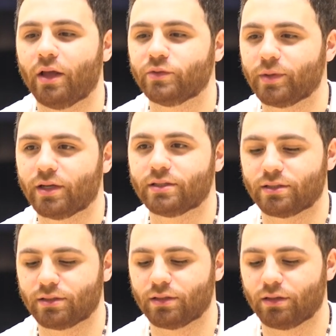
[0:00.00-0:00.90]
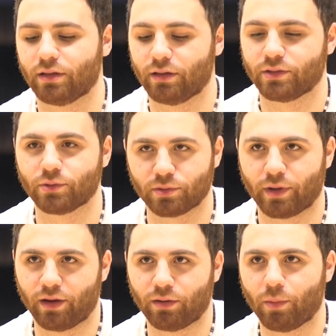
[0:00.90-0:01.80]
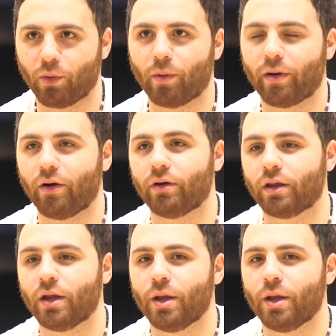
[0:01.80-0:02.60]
It was because this was my #1 priority.